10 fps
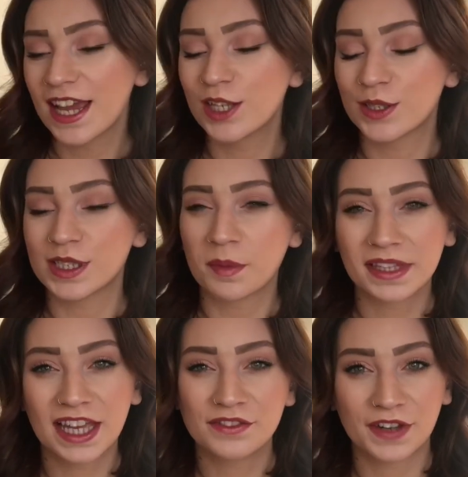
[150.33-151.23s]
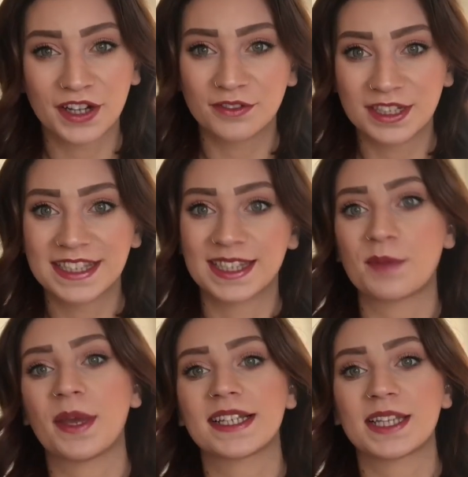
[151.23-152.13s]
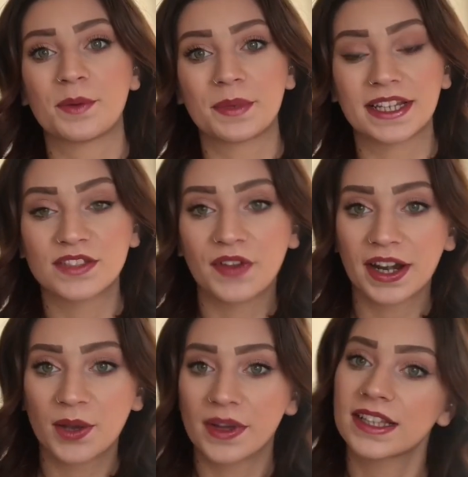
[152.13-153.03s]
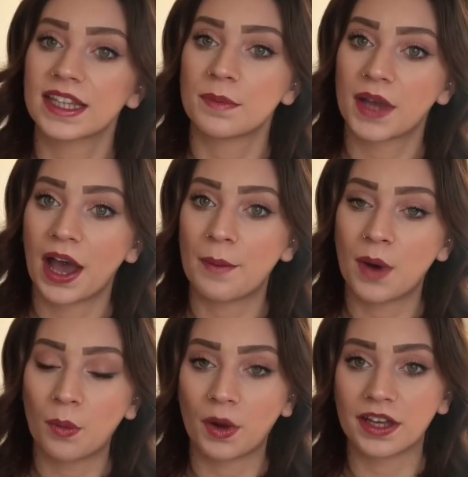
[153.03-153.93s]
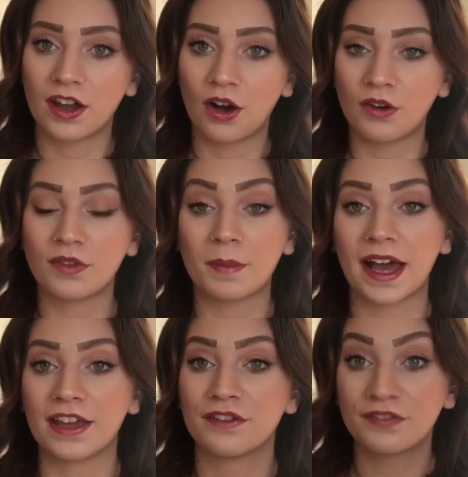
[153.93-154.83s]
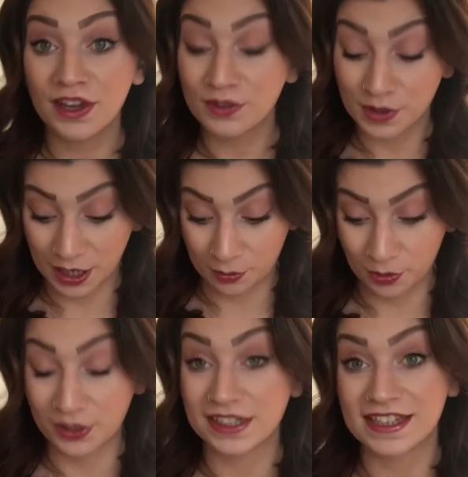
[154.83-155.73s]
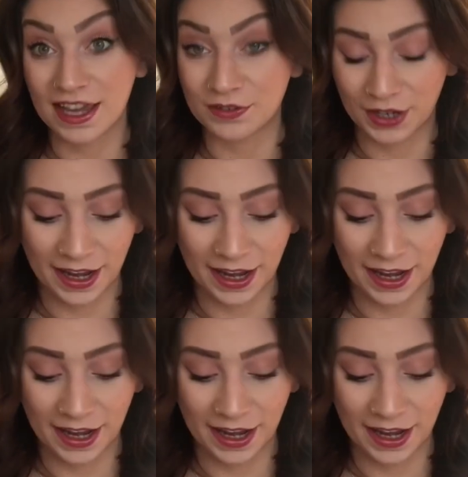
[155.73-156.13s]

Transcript: So it's something that I very recently picked up, but it has very quickly become one of my favourite hair products ever,